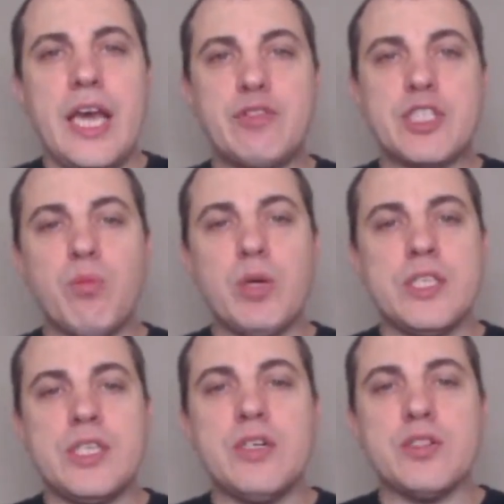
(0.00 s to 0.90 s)
If
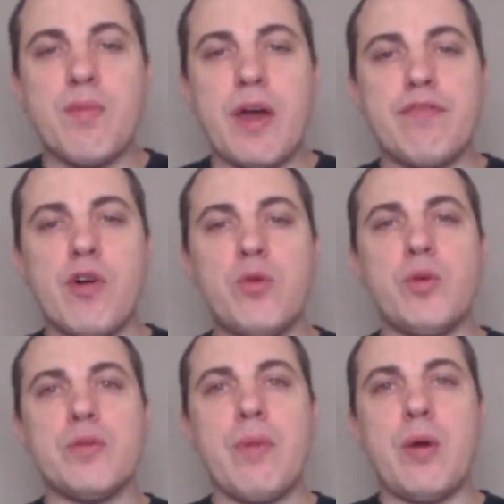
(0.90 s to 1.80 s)
someone steals my
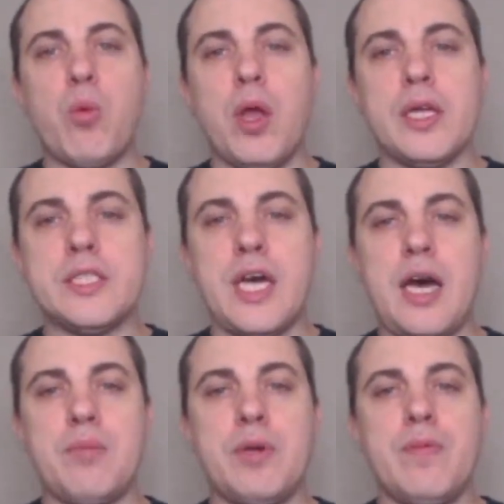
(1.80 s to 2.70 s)
phone with my wallet
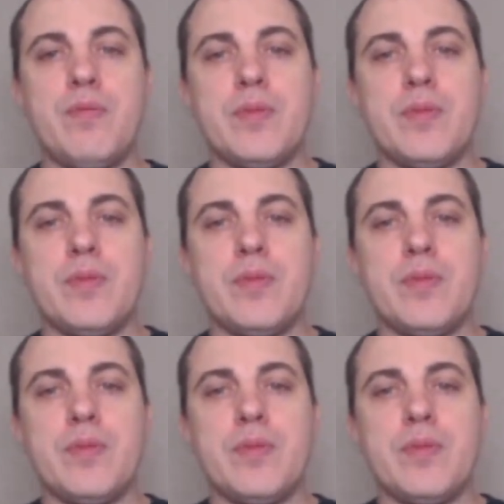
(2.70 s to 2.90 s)
tap,